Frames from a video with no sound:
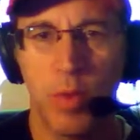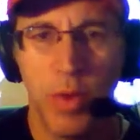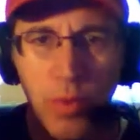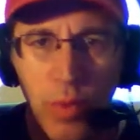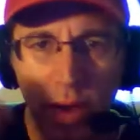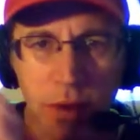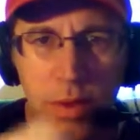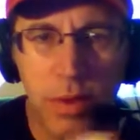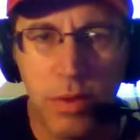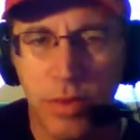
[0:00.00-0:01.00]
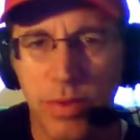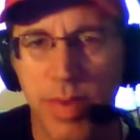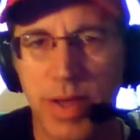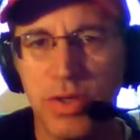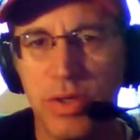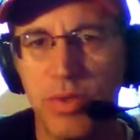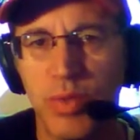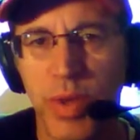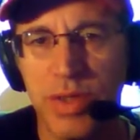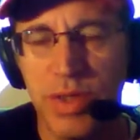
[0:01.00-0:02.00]
When the wheel or the pendulum
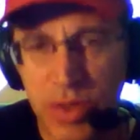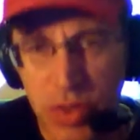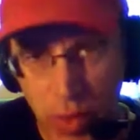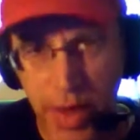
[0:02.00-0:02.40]
swings this